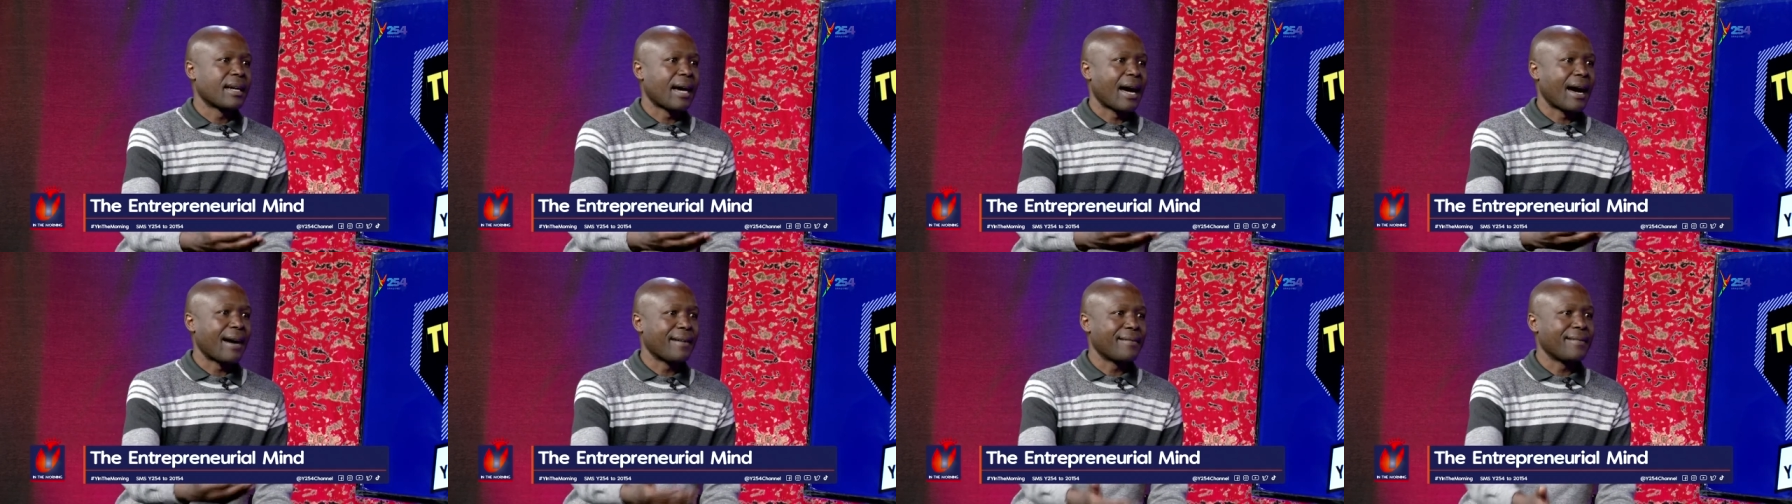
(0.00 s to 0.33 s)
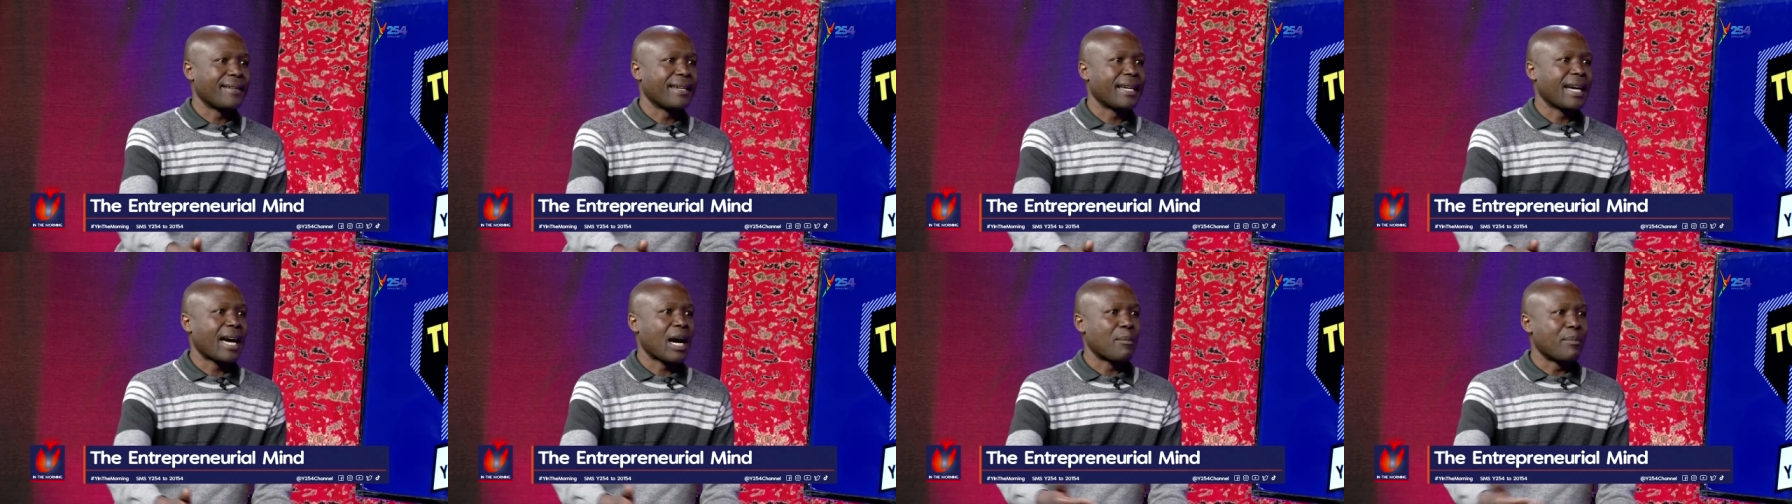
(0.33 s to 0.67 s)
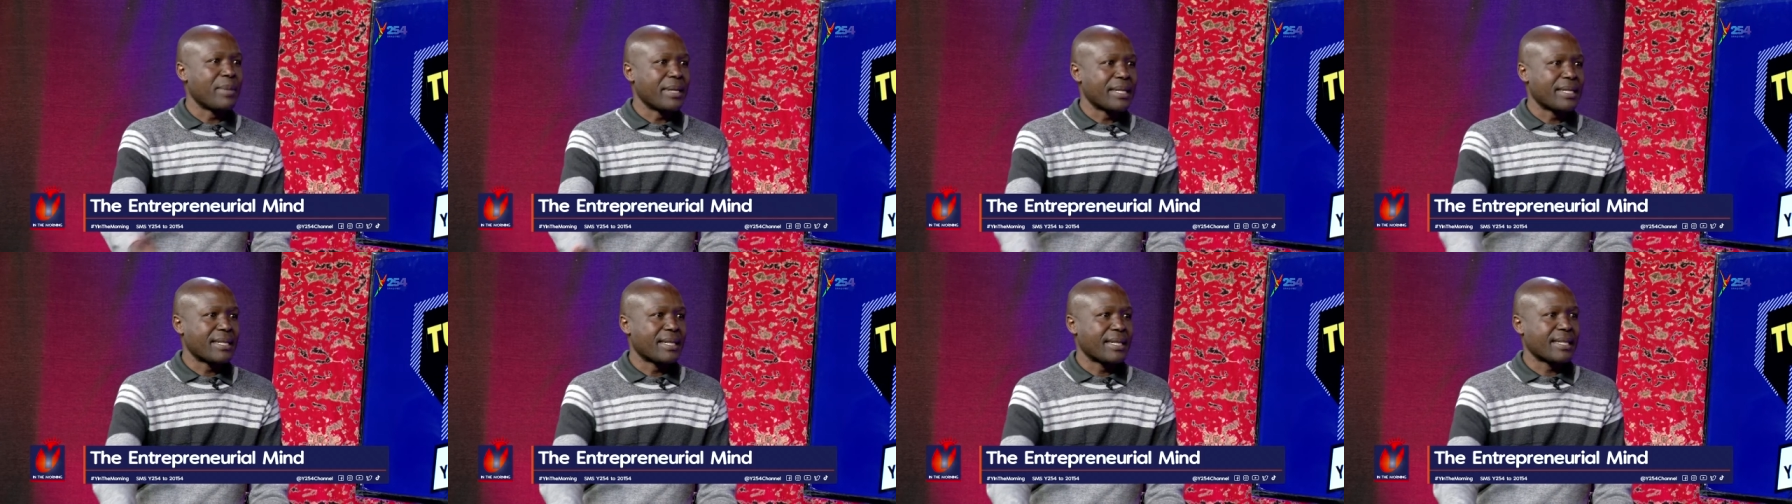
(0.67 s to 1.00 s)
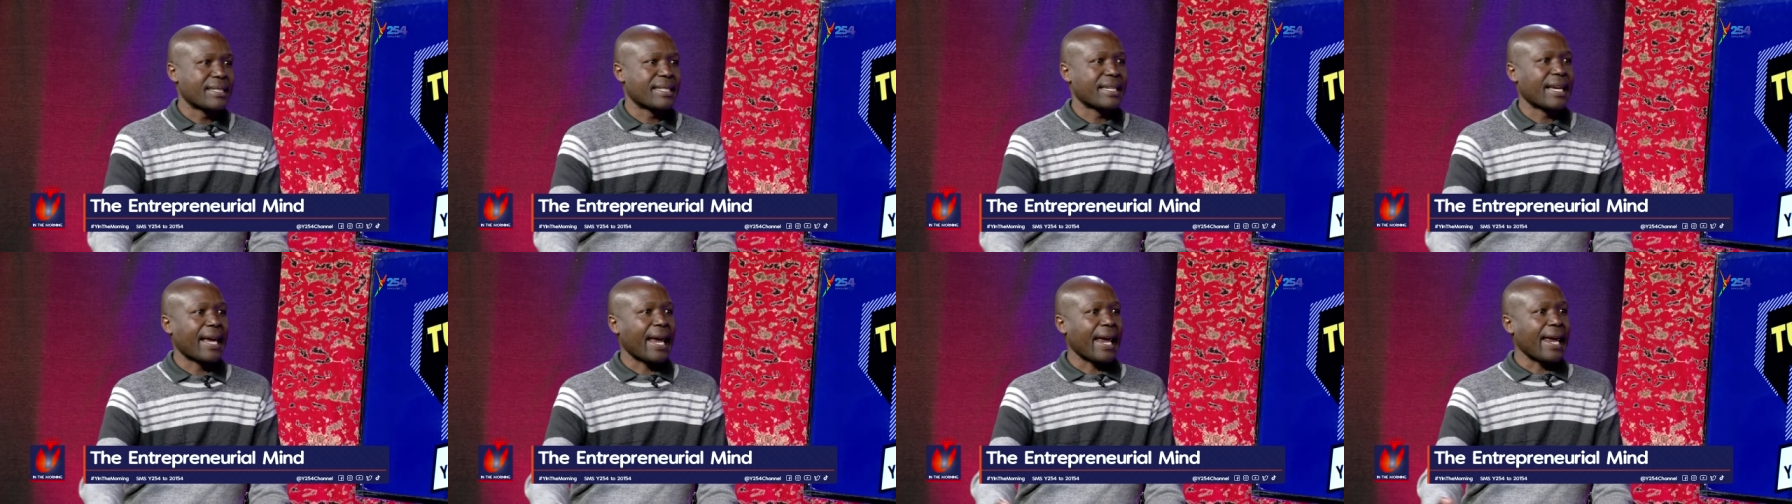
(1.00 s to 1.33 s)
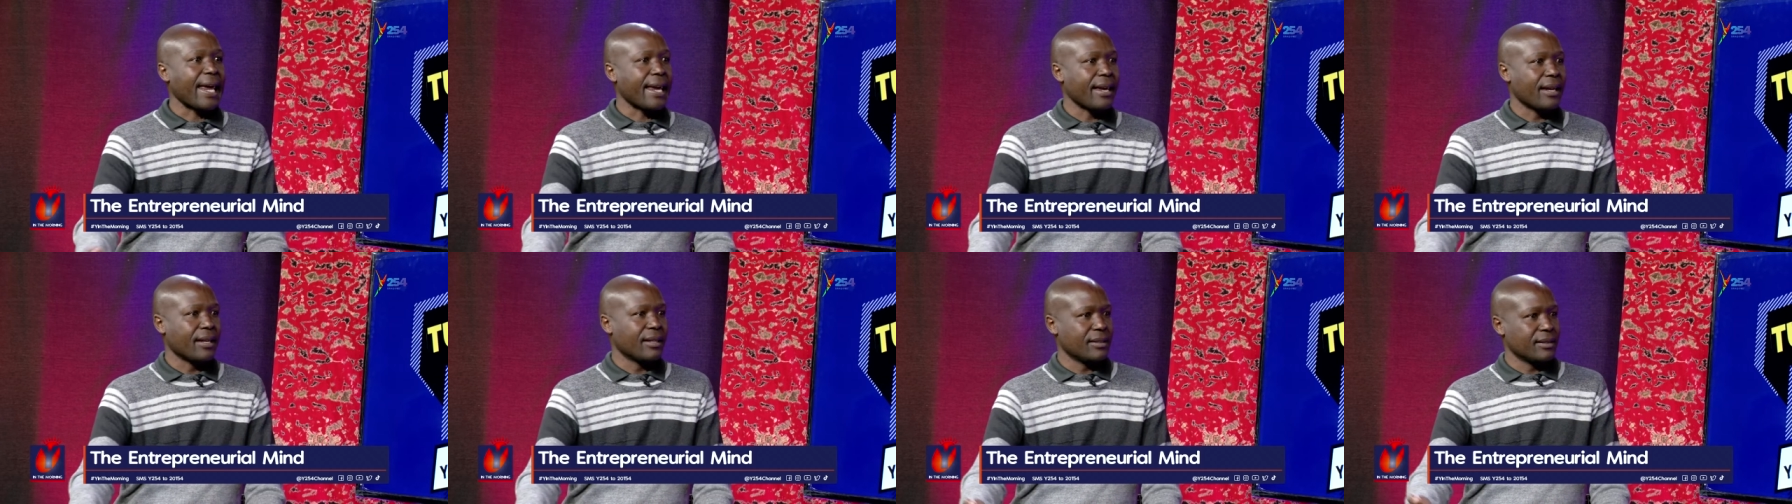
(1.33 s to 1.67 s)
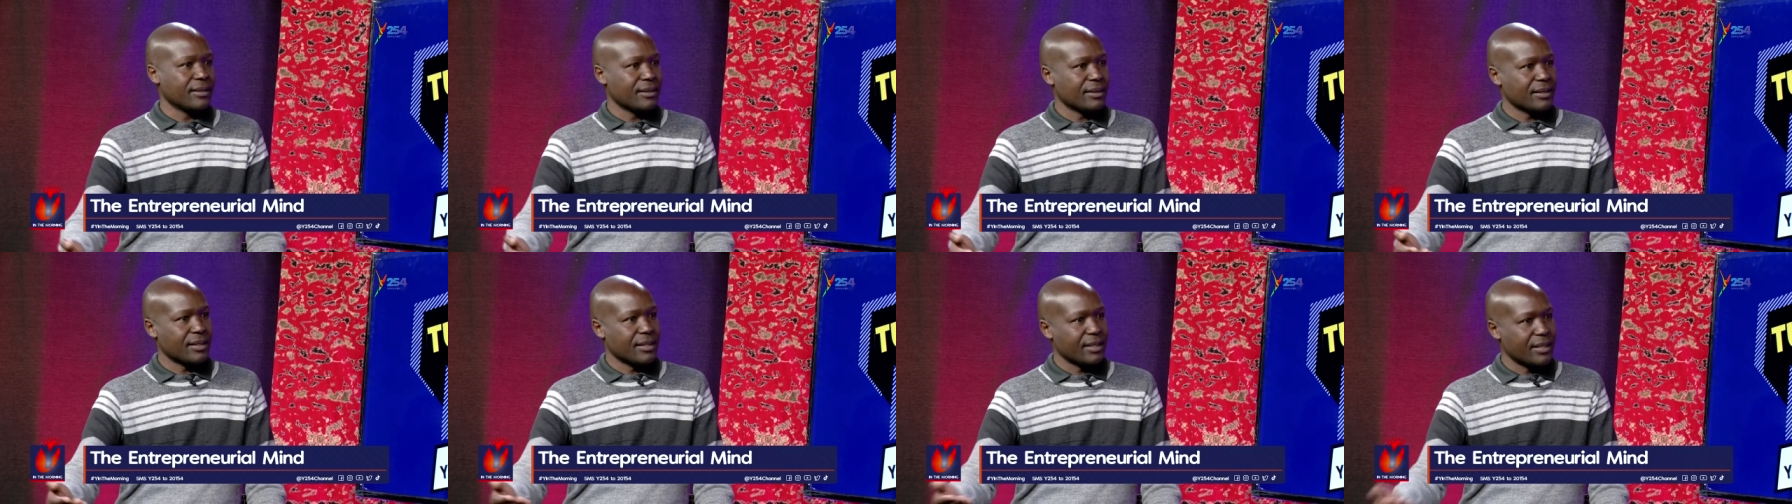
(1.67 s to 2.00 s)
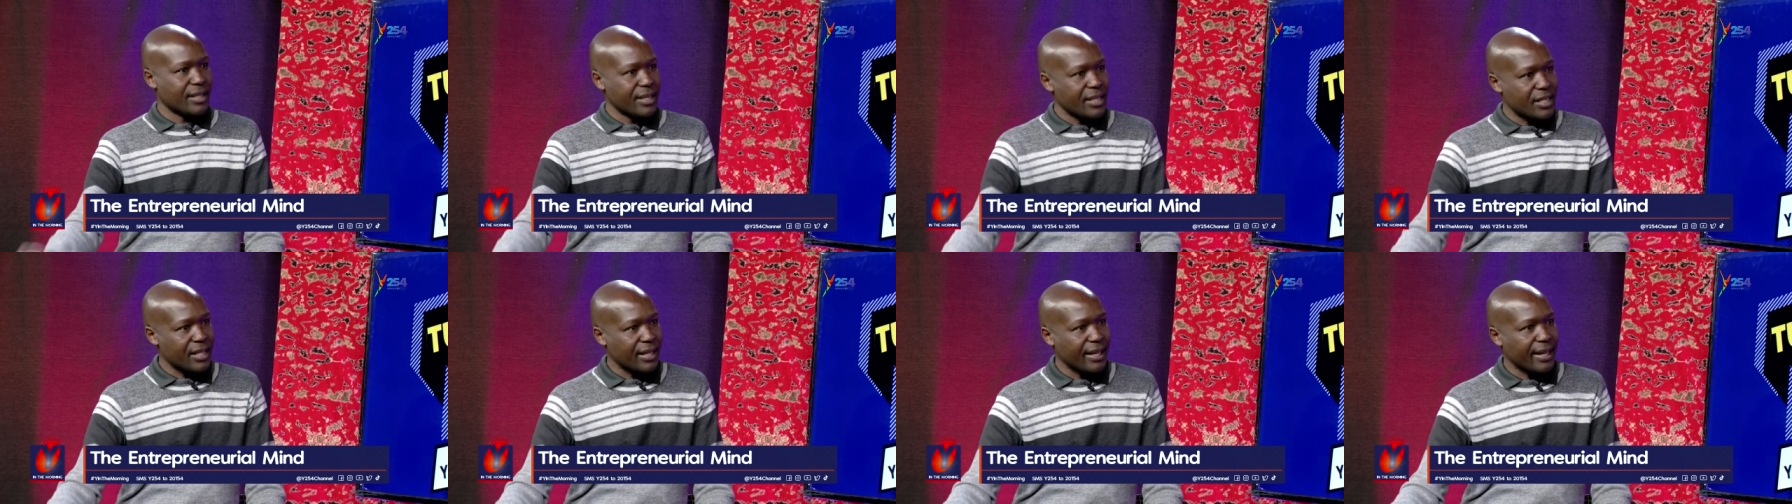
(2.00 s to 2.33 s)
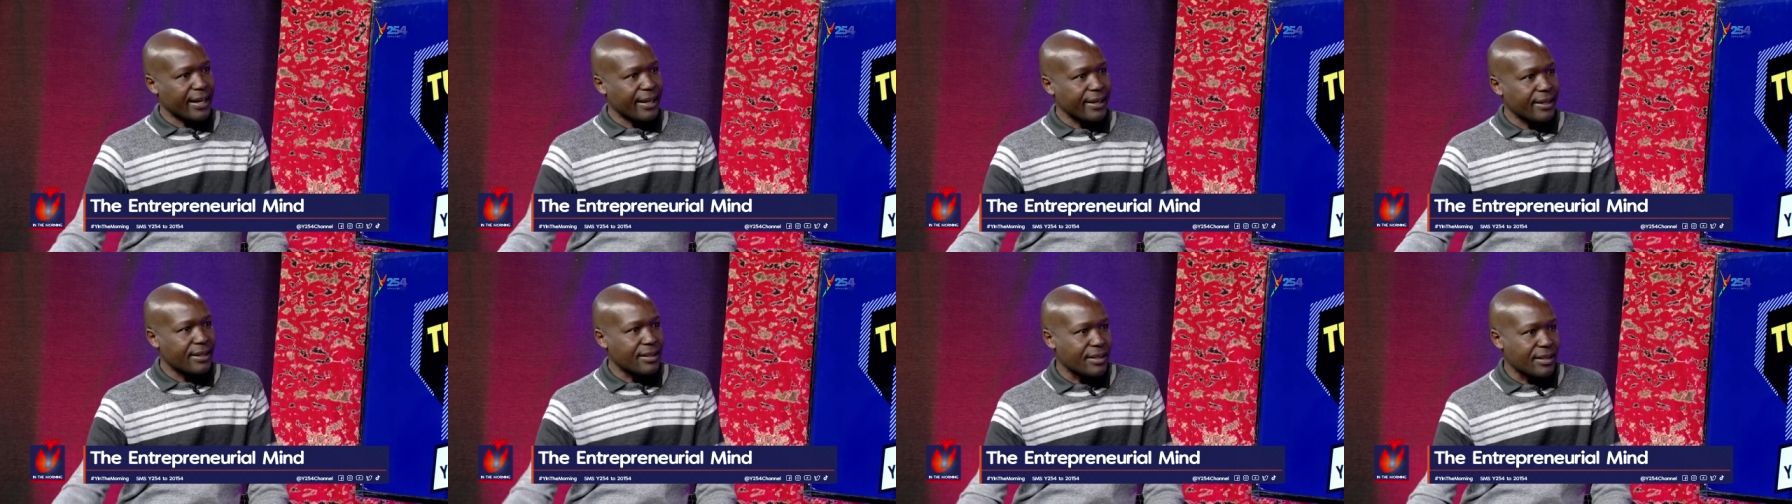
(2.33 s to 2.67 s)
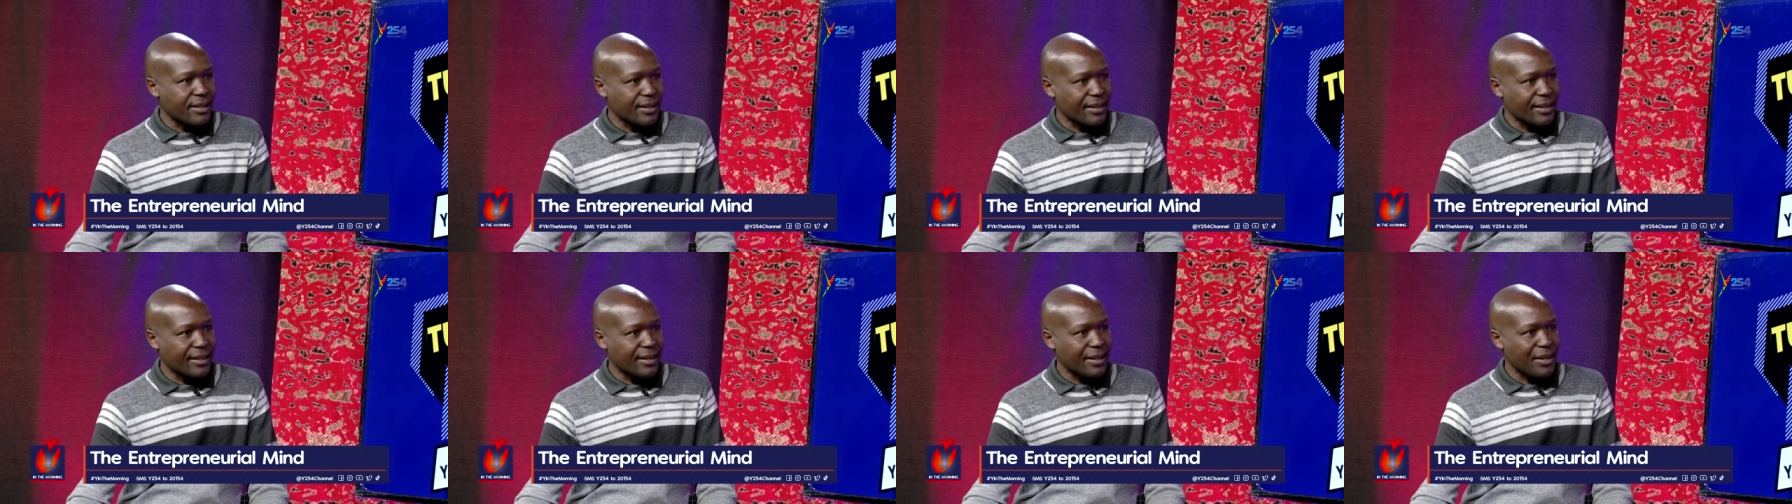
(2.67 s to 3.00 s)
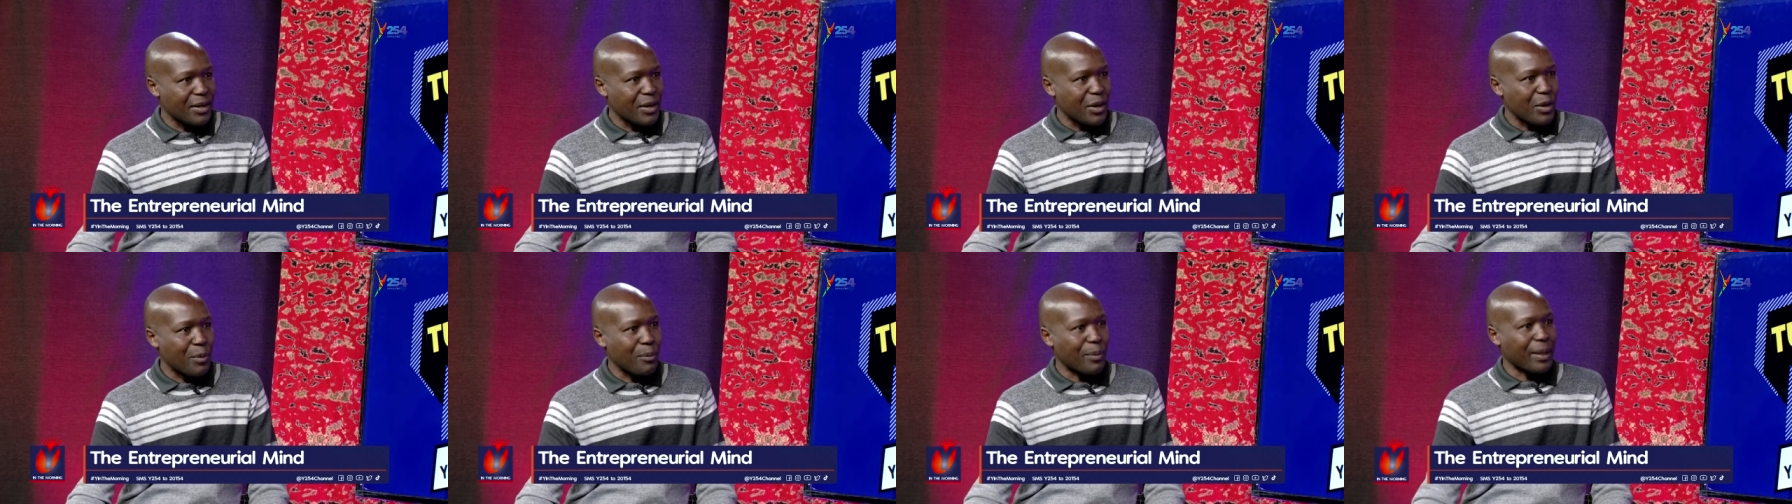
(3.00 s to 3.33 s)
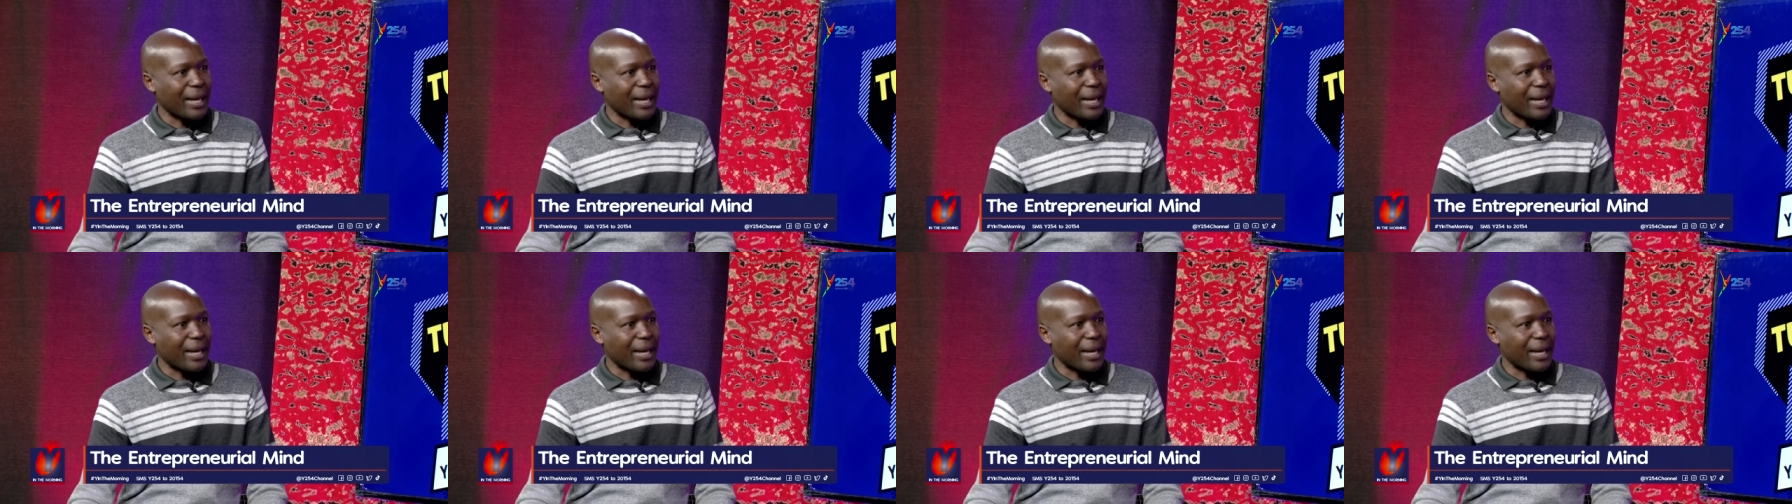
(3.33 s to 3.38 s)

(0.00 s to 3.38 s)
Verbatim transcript: having a business in teaching kids, okay.